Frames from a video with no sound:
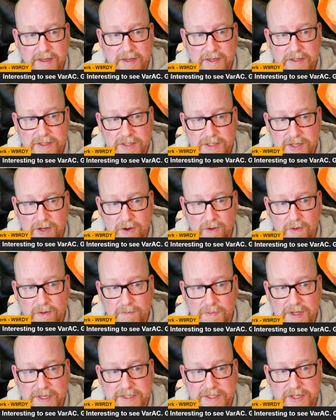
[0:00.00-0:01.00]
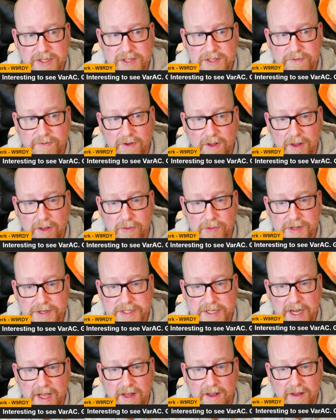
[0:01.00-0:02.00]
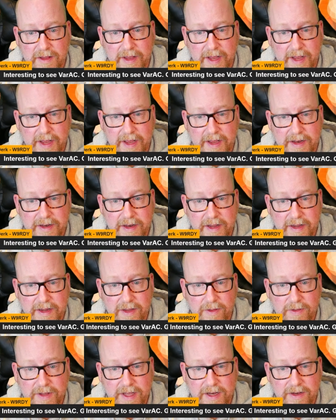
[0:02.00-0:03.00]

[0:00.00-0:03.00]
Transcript: So please just follow the channel and you'll get